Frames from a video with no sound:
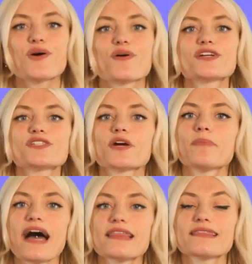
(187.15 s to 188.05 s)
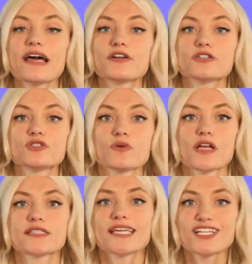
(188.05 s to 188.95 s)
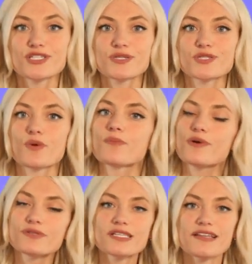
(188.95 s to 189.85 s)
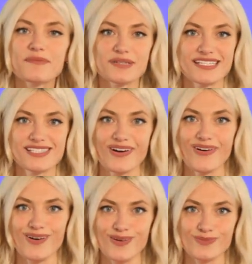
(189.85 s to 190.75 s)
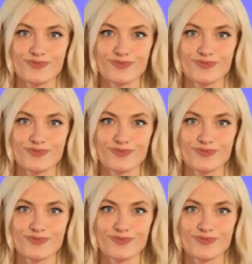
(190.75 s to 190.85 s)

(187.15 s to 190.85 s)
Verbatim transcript: course, her path led her to Los Angeles, where most celebrities call home.